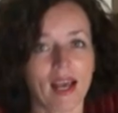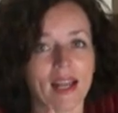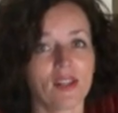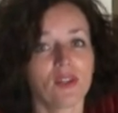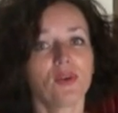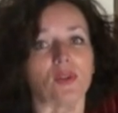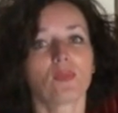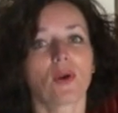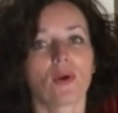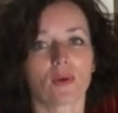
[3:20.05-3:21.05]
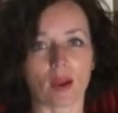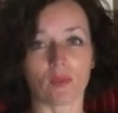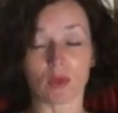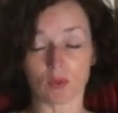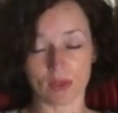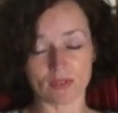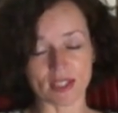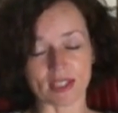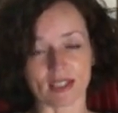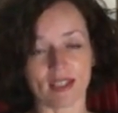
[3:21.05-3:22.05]
And through the program, what we've
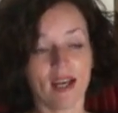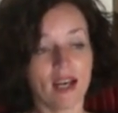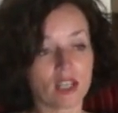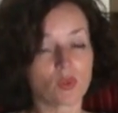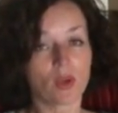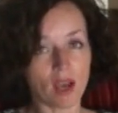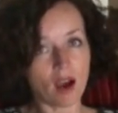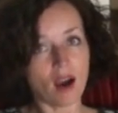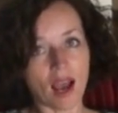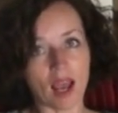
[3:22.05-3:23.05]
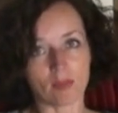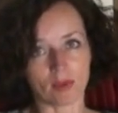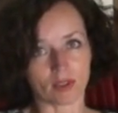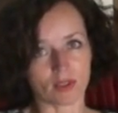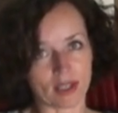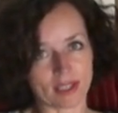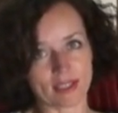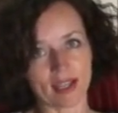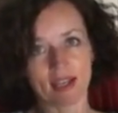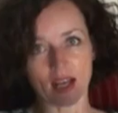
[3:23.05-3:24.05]
seen is we are able to
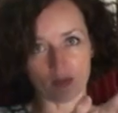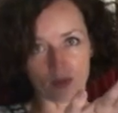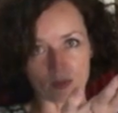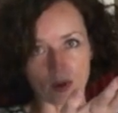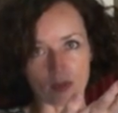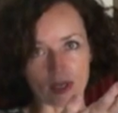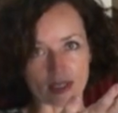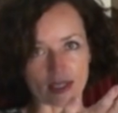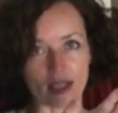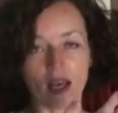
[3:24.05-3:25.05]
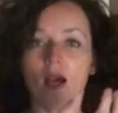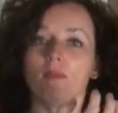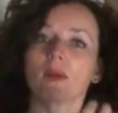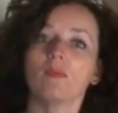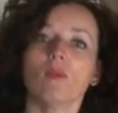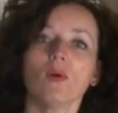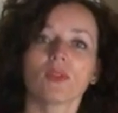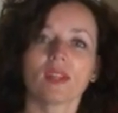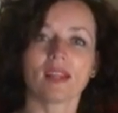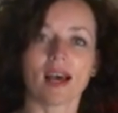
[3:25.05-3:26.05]
understand upward mobility. But more
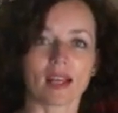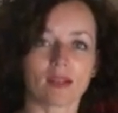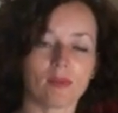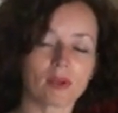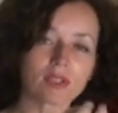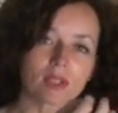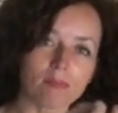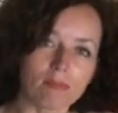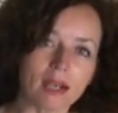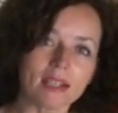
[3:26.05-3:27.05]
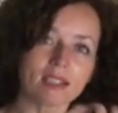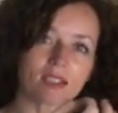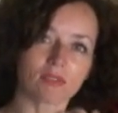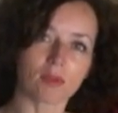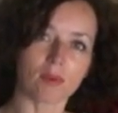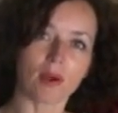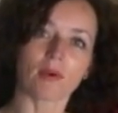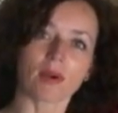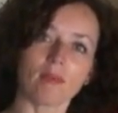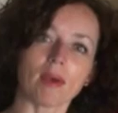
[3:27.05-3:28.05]
than that, because the basis of the
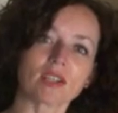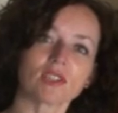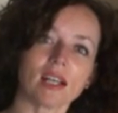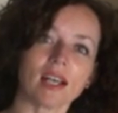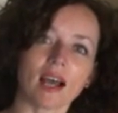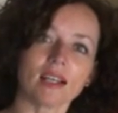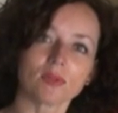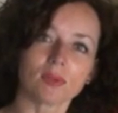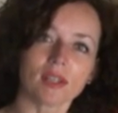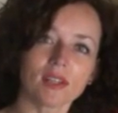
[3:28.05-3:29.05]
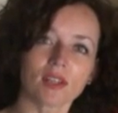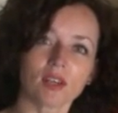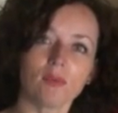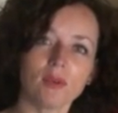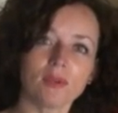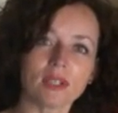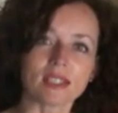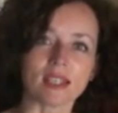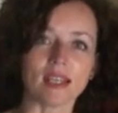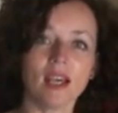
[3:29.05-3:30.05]
program actually lies within the
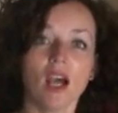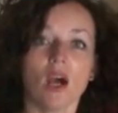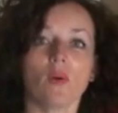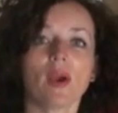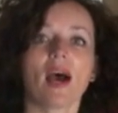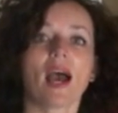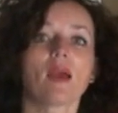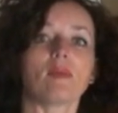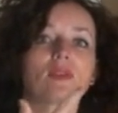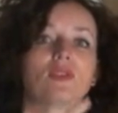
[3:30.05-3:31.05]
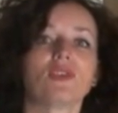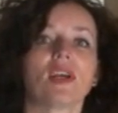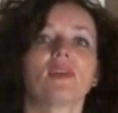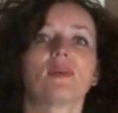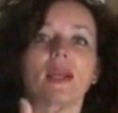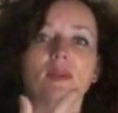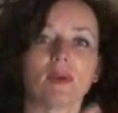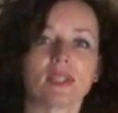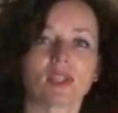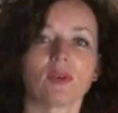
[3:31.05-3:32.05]
community, we are able to generate
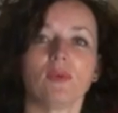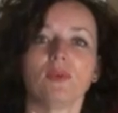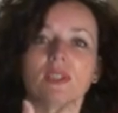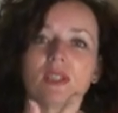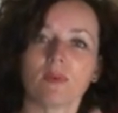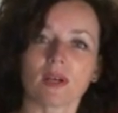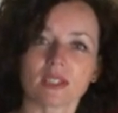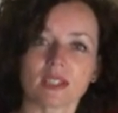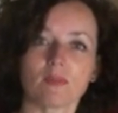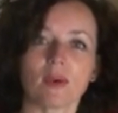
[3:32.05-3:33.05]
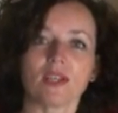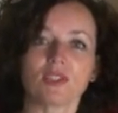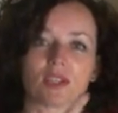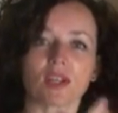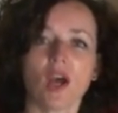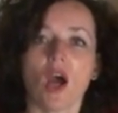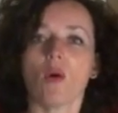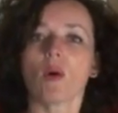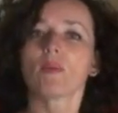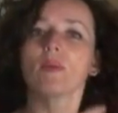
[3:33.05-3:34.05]
better community participation,
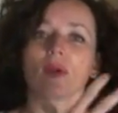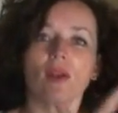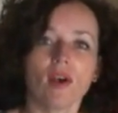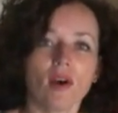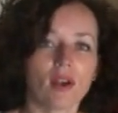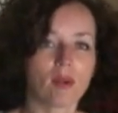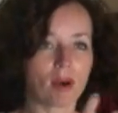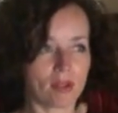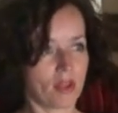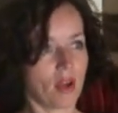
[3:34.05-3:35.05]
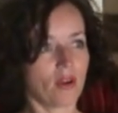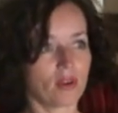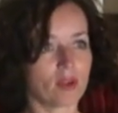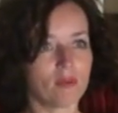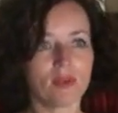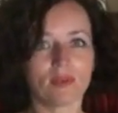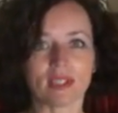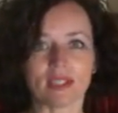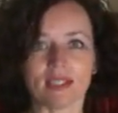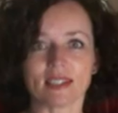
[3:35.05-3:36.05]
where people learn about their own
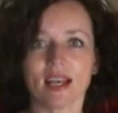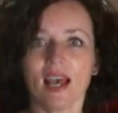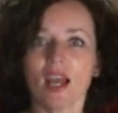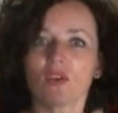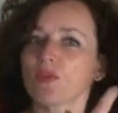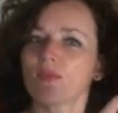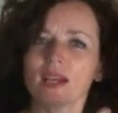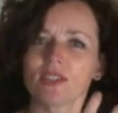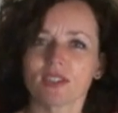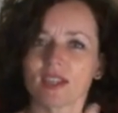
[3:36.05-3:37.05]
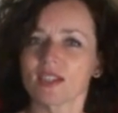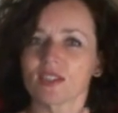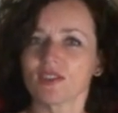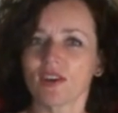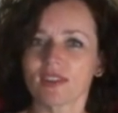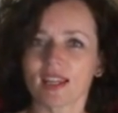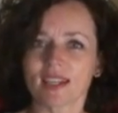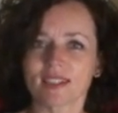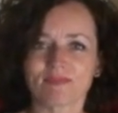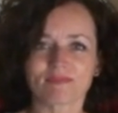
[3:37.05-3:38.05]
communities, information that is not
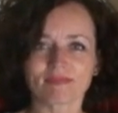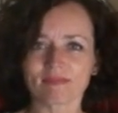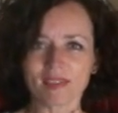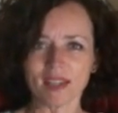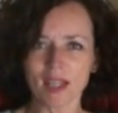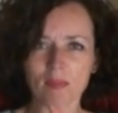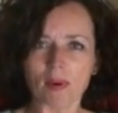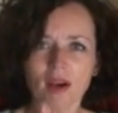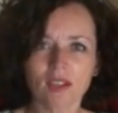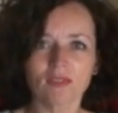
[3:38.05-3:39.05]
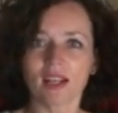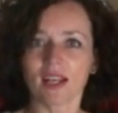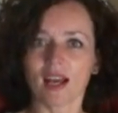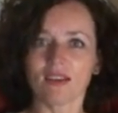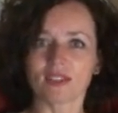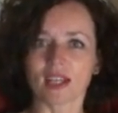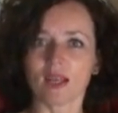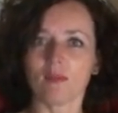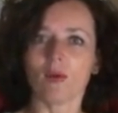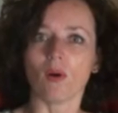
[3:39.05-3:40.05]
that part of their lives
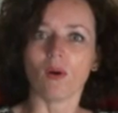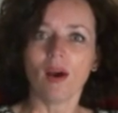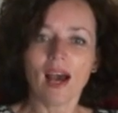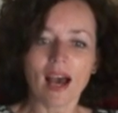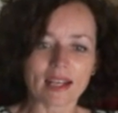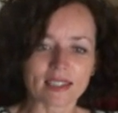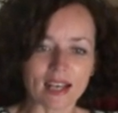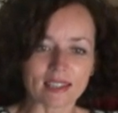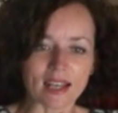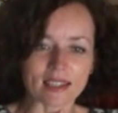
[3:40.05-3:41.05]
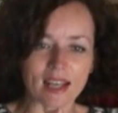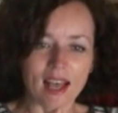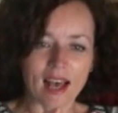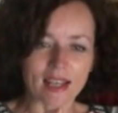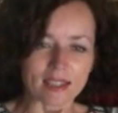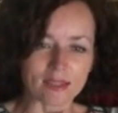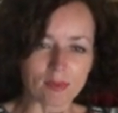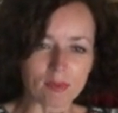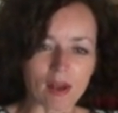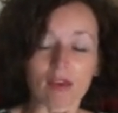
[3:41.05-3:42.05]
anymore, as
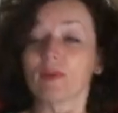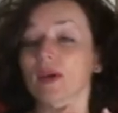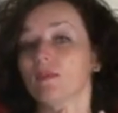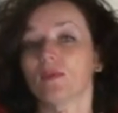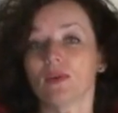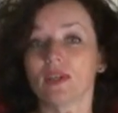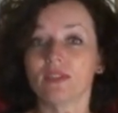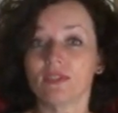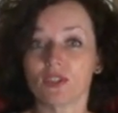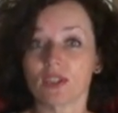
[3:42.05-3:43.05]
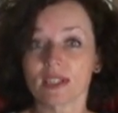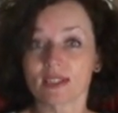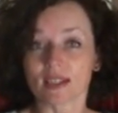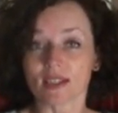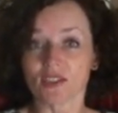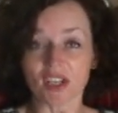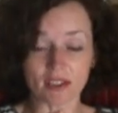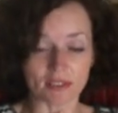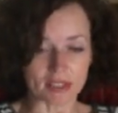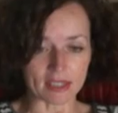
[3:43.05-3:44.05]
people have become more individualistic in
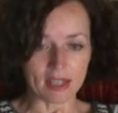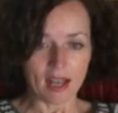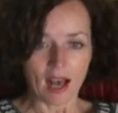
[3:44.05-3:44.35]
general,